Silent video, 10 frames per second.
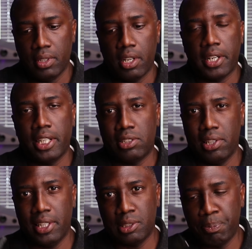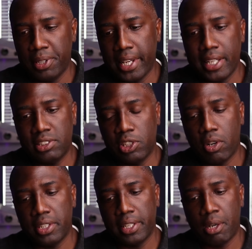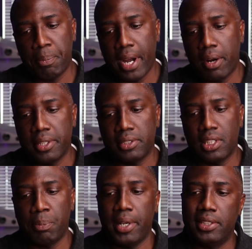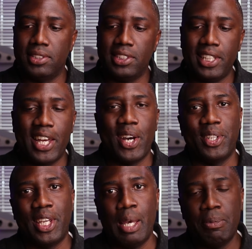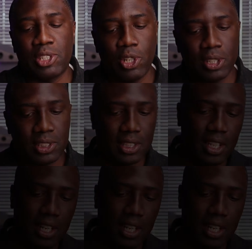All right guys, so let's put an SD card in here, power this up, and see how the image looks.